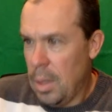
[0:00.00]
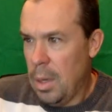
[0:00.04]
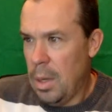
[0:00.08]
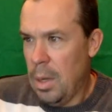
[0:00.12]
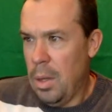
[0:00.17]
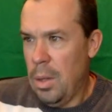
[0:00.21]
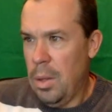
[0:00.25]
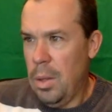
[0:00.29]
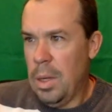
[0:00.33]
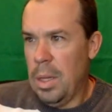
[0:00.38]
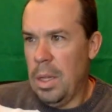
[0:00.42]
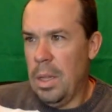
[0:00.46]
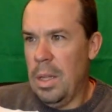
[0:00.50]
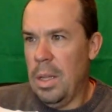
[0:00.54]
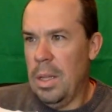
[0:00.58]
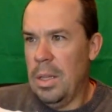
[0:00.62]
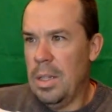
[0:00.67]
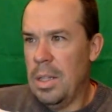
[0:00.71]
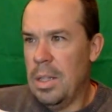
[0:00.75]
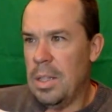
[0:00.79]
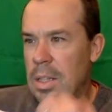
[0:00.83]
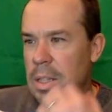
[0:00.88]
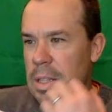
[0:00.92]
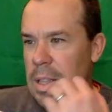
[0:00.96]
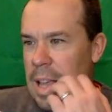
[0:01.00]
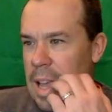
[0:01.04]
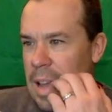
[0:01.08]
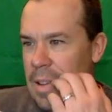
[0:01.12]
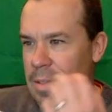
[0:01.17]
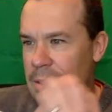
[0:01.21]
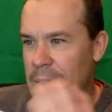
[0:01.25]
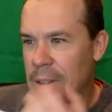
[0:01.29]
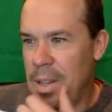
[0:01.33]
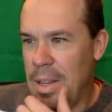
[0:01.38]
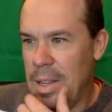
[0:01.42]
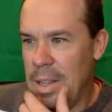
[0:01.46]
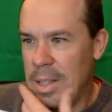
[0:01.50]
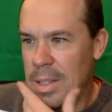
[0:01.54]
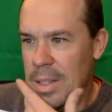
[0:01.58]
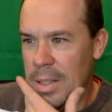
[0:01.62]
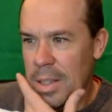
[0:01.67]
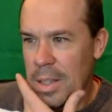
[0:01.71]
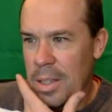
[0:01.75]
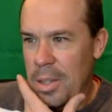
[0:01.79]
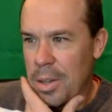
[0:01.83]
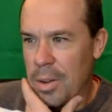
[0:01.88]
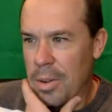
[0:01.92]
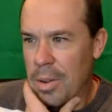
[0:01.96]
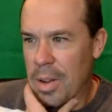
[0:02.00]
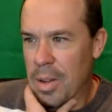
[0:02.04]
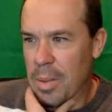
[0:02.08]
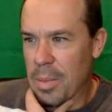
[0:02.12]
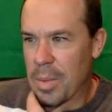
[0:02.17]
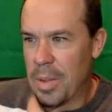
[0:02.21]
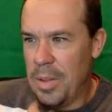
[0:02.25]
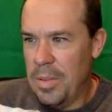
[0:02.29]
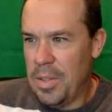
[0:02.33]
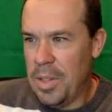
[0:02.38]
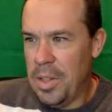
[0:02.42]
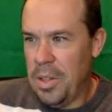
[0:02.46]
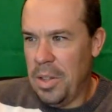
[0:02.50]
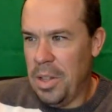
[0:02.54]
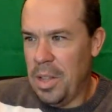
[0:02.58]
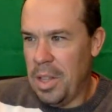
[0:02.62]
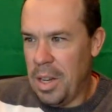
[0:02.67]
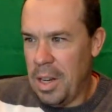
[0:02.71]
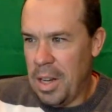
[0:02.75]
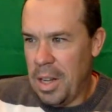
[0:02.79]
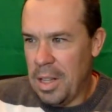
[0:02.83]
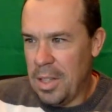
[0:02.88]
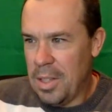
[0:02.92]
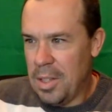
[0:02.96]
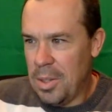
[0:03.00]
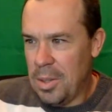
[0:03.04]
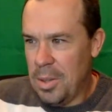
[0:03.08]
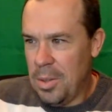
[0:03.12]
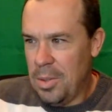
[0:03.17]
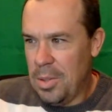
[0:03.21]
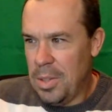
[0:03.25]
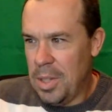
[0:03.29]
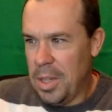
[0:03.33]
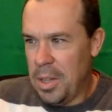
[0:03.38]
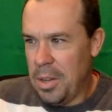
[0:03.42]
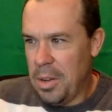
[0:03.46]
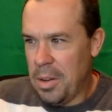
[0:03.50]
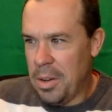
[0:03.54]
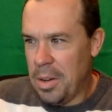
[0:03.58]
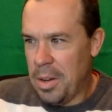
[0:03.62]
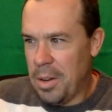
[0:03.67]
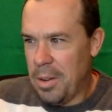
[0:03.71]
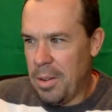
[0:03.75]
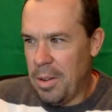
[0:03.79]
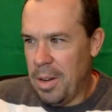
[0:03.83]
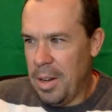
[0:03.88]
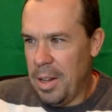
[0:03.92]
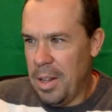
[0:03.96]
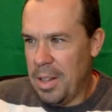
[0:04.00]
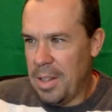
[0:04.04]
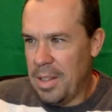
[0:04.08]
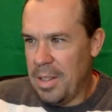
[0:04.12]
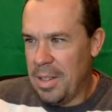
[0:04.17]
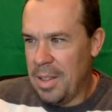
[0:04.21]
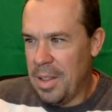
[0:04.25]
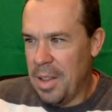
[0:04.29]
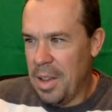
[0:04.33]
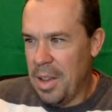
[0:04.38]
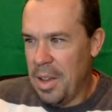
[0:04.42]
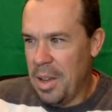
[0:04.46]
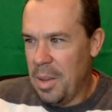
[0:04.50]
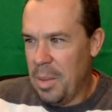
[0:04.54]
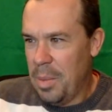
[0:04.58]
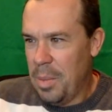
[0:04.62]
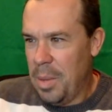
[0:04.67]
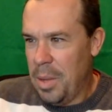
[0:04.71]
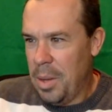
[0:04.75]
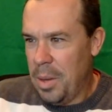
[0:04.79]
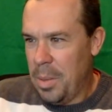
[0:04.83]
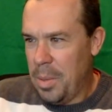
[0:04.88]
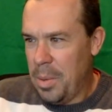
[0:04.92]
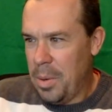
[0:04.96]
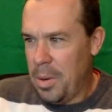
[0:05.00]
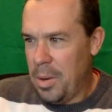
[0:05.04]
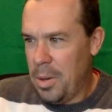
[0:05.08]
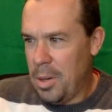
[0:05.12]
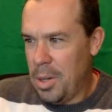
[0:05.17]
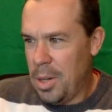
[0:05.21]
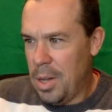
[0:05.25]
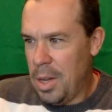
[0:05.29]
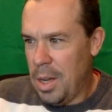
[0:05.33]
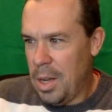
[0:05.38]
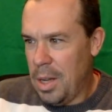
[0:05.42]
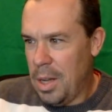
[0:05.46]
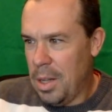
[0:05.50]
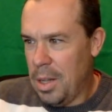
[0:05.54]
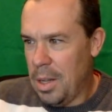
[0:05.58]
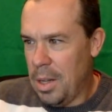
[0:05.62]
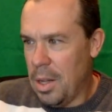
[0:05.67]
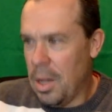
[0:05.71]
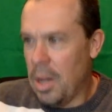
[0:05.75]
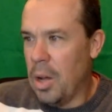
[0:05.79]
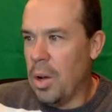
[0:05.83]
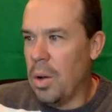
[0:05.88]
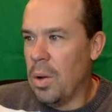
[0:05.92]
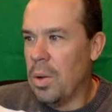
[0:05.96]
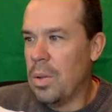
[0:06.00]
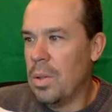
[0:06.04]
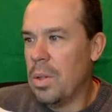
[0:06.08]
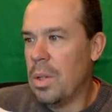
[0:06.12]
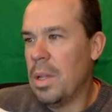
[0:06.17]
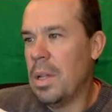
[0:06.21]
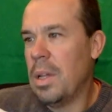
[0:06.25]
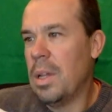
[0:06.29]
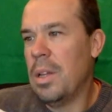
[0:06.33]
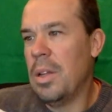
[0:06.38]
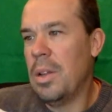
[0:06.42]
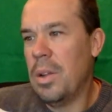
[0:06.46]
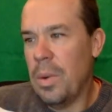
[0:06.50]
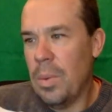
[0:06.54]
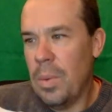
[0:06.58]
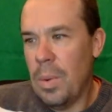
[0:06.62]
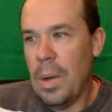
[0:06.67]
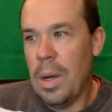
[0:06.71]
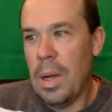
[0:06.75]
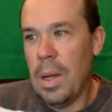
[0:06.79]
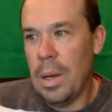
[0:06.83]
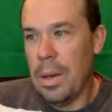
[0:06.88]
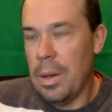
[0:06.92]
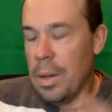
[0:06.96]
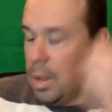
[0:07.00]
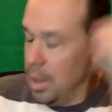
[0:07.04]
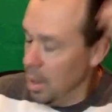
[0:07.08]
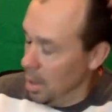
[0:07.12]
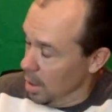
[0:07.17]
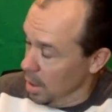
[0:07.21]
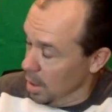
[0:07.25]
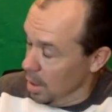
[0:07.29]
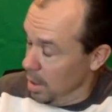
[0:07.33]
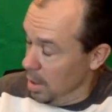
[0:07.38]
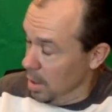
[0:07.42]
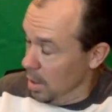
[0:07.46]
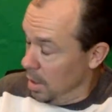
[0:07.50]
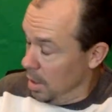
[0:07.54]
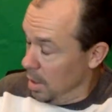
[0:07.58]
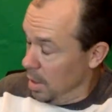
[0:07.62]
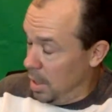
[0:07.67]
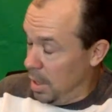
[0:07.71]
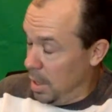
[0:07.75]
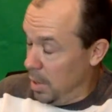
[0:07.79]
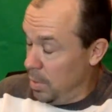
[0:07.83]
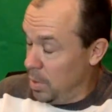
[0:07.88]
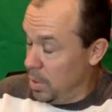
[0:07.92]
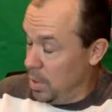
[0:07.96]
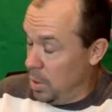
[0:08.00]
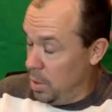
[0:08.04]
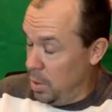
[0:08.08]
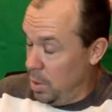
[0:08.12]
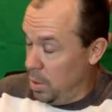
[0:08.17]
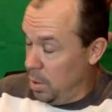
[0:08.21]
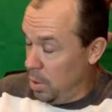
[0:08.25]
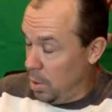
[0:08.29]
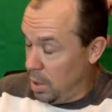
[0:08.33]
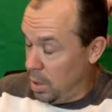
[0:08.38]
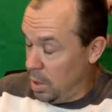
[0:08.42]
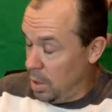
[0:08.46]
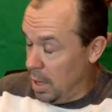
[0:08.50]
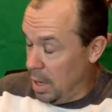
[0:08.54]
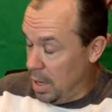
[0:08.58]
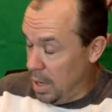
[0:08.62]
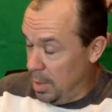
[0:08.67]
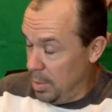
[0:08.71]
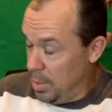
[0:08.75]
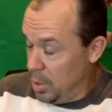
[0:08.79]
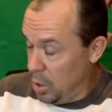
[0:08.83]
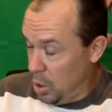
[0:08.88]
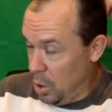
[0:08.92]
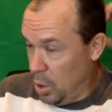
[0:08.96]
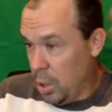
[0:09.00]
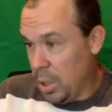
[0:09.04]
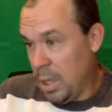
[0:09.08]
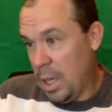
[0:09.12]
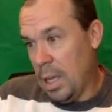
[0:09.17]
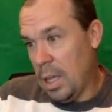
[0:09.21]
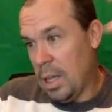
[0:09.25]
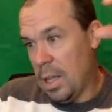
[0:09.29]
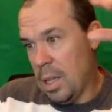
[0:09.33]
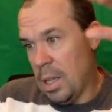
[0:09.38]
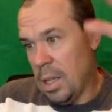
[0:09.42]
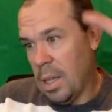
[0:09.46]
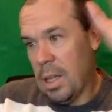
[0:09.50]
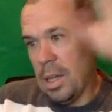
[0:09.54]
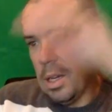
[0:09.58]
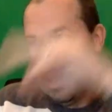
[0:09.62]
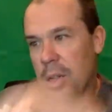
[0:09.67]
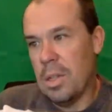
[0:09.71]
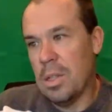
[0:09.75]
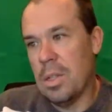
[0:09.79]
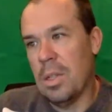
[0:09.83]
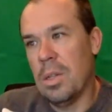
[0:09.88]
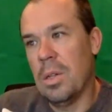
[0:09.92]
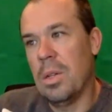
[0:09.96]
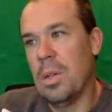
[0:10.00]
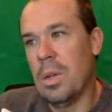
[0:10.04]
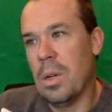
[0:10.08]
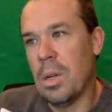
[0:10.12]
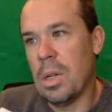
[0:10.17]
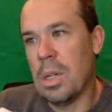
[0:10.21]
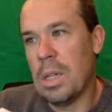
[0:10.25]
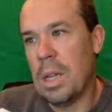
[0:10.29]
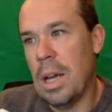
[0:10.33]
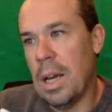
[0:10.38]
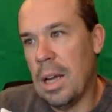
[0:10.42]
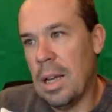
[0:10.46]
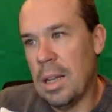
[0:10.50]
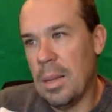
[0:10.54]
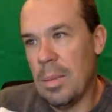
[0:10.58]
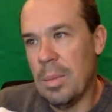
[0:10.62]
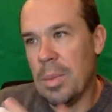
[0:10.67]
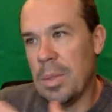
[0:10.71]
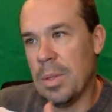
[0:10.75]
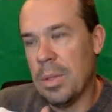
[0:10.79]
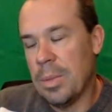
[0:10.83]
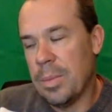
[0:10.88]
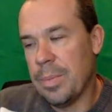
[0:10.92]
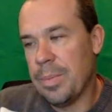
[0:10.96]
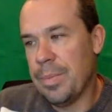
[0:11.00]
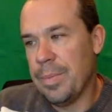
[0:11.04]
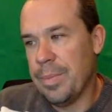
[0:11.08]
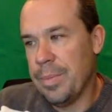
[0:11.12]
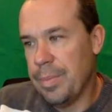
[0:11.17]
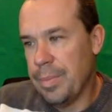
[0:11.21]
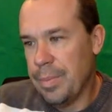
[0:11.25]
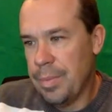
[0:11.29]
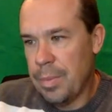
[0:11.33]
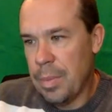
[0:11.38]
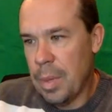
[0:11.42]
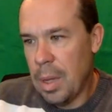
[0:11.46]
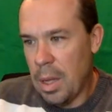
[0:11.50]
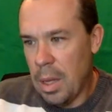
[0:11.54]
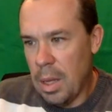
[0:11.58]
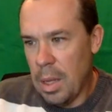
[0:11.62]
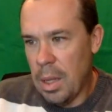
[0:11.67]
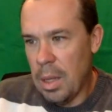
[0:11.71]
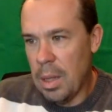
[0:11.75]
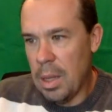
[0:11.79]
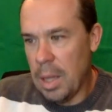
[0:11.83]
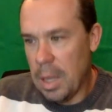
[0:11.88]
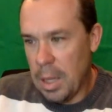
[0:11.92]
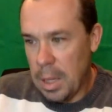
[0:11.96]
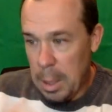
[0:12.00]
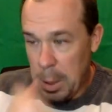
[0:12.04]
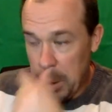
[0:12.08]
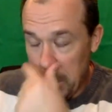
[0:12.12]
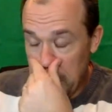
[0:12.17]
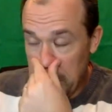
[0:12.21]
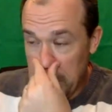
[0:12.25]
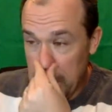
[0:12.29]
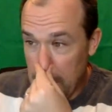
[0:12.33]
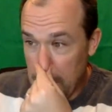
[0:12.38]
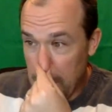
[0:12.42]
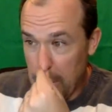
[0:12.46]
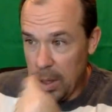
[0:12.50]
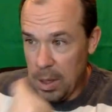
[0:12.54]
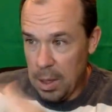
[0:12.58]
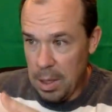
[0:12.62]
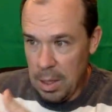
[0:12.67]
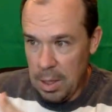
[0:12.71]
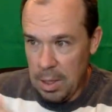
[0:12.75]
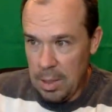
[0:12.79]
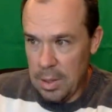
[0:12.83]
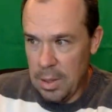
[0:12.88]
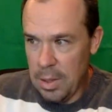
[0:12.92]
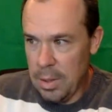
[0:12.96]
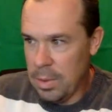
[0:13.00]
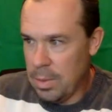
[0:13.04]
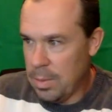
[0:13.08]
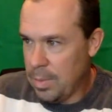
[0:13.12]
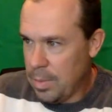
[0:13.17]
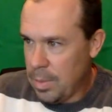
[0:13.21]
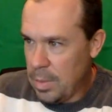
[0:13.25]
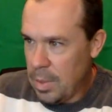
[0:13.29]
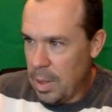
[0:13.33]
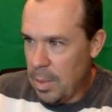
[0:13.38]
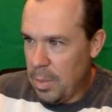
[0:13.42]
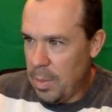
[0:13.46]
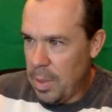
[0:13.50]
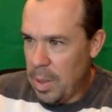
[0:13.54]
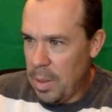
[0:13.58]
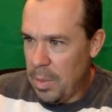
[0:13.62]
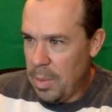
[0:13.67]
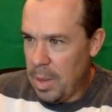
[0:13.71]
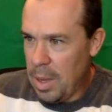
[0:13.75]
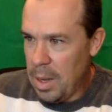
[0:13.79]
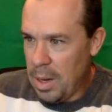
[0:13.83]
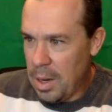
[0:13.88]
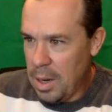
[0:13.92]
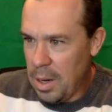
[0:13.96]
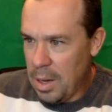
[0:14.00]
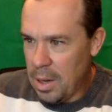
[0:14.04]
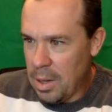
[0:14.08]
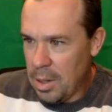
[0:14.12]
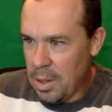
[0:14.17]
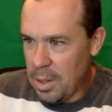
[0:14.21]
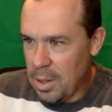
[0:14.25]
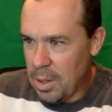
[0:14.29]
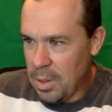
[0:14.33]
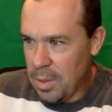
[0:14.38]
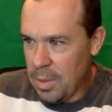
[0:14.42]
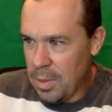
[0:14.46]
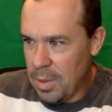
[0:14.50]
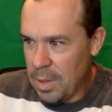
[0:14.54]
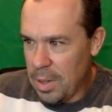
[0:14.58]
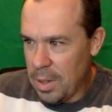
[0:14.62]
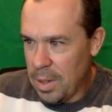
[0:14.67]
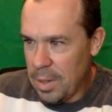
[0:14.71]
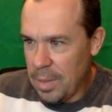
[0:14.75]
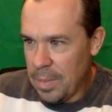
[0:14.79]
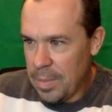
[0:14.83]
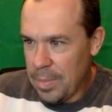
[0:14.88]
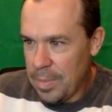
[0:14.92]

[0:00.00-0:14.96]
Oh, look at this. This is advertising the ground beef chili that has 2 secret ingredients, peanut butter and chocolate. Oh, you know what? That was the New York Times cooking thing, and here's the New York Times like kind of summary thing. So it made it here too. Funny.